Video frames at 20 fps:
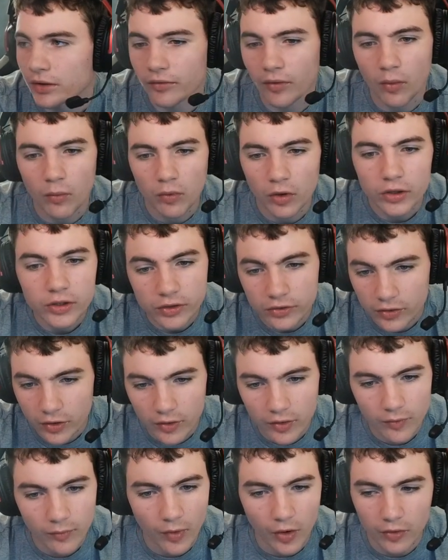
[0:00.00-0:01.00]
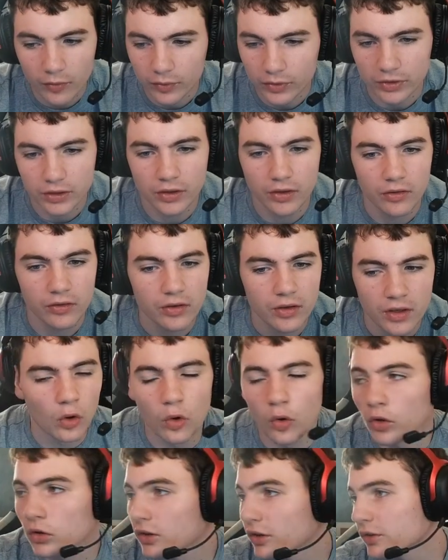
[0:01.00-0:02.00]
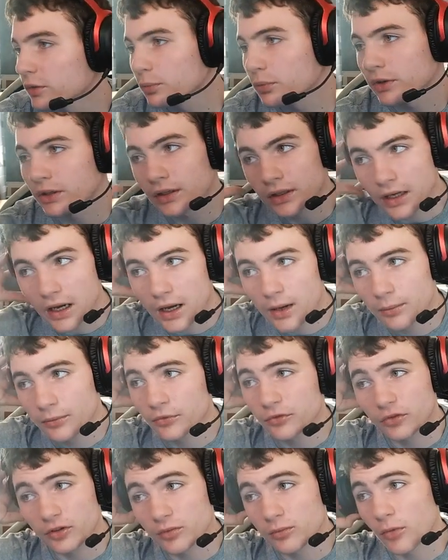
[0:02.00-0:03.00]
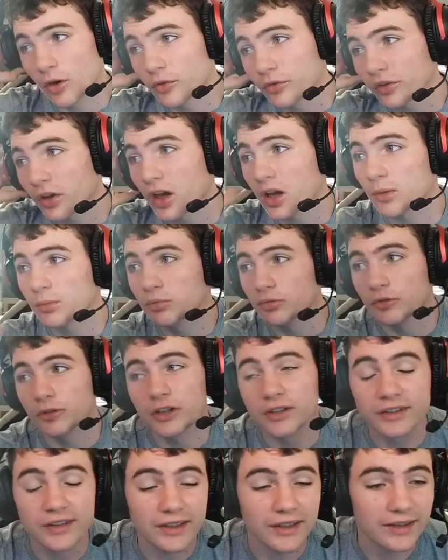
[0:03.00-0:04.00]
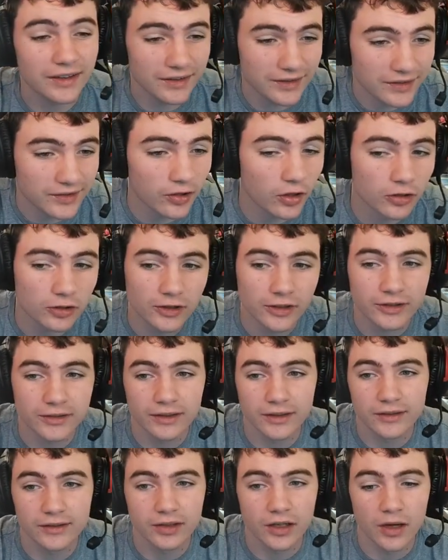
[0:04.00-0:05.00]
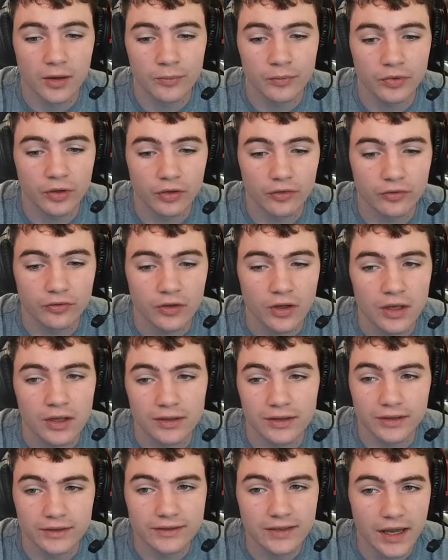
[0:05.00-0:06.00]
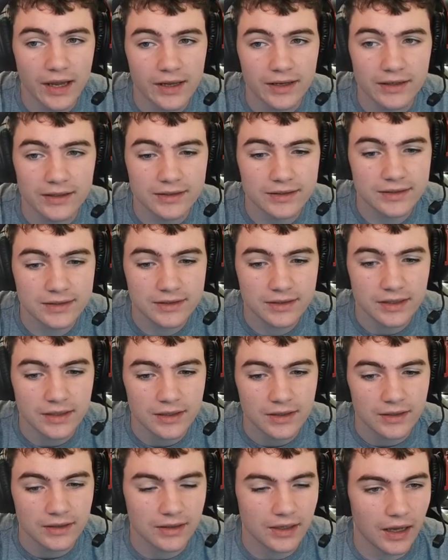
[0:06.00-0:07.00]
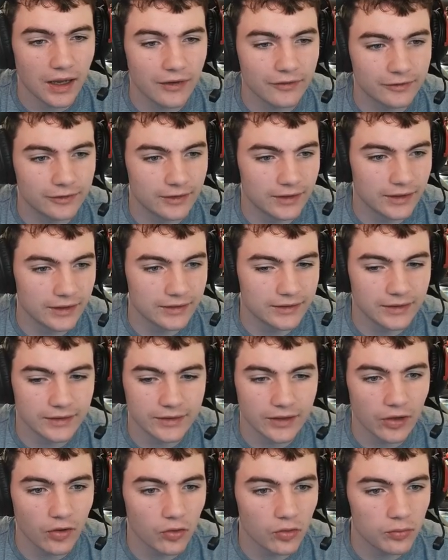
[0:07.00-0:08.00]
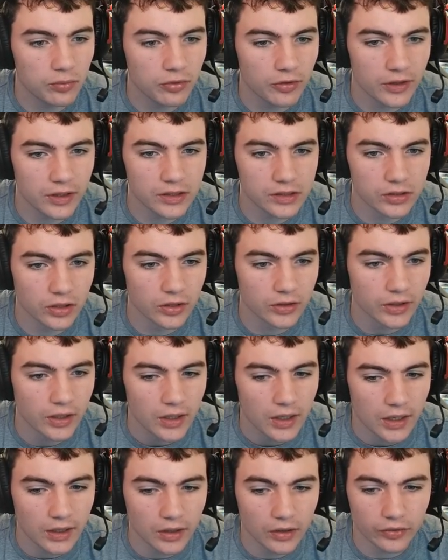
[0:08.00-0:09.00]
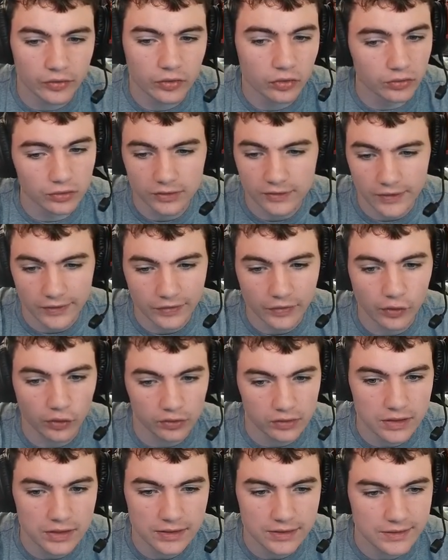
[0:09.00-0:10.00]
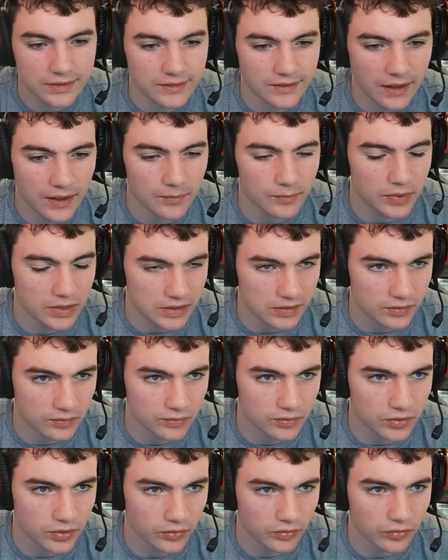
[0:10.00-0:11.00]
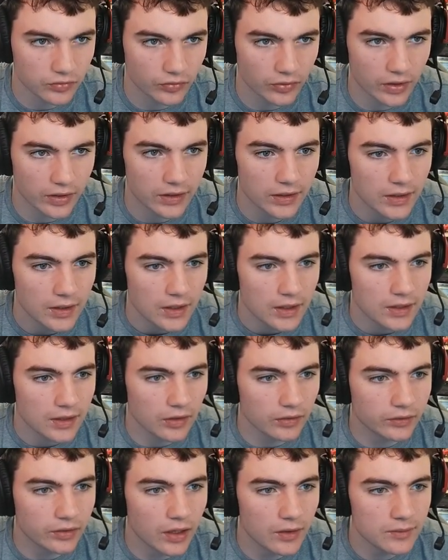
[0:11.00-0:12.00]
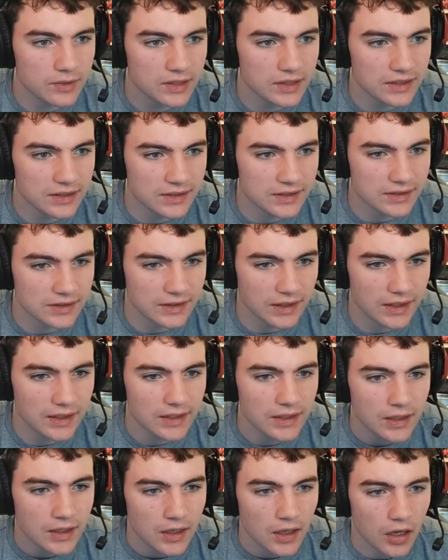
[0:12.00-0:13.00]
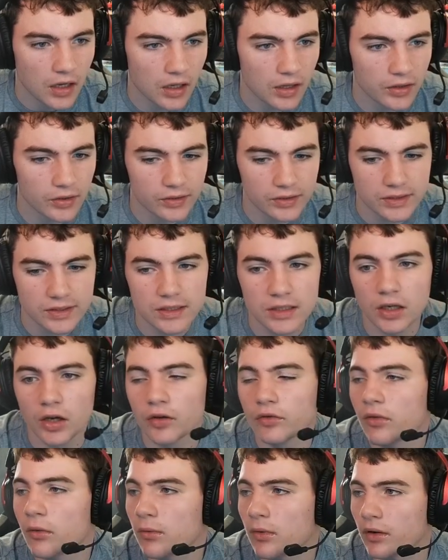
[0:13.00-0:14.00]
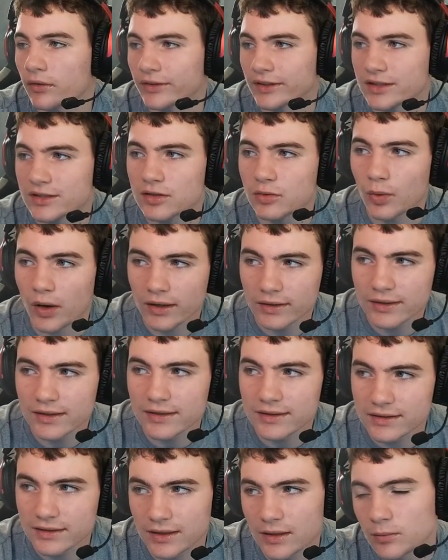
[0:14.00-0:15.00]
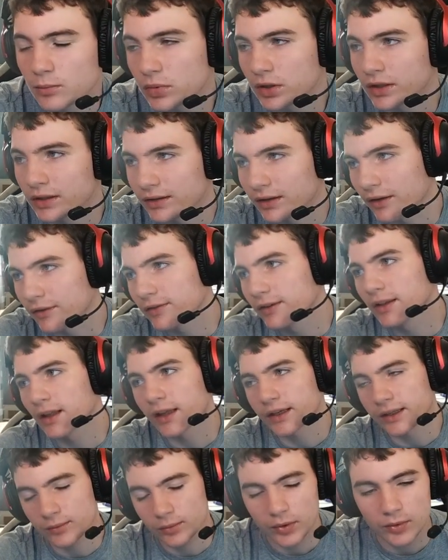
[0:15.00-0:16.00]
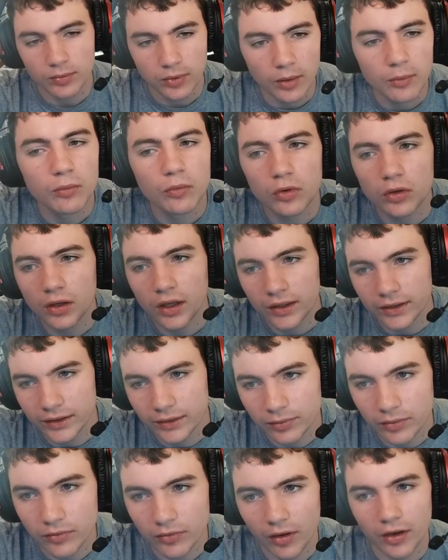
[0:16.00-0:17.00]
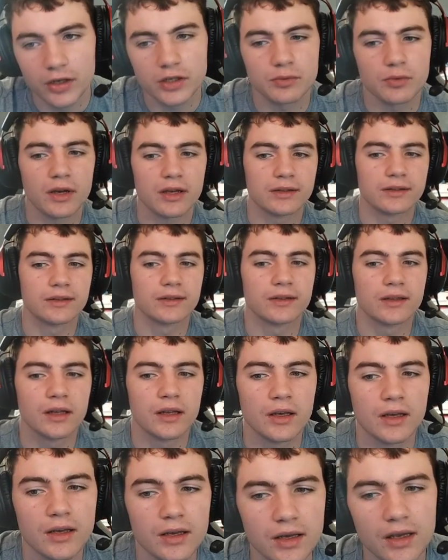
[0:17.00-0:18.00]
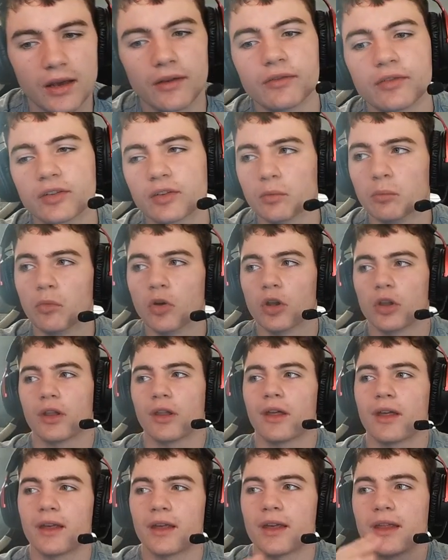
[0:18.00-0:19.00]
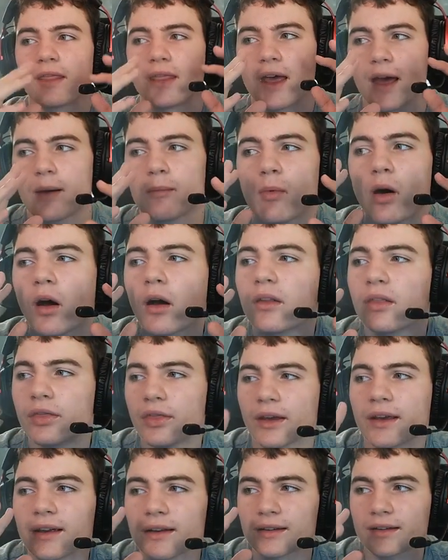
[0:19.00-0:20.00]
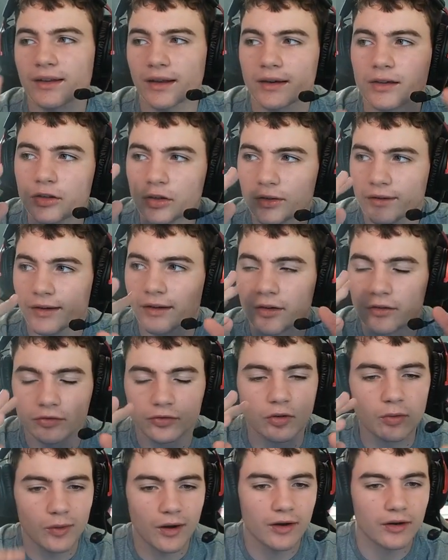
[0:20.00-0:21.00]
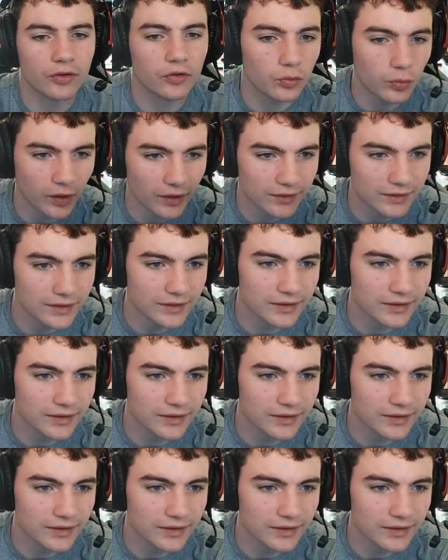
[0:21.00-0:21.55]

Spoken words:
what are you doing moment, you know? All the Sabrina Carpenter emotes are pretty solid in terms of the taste, caffeinated, they're all pretty good, and of course the Socky Snap is also great. Now in terms of the skin, I honestly go for more of a sweaty skin because I feel like people are more likely to be rage baited if someone in their mind thinks they're good enough to wear a sweaty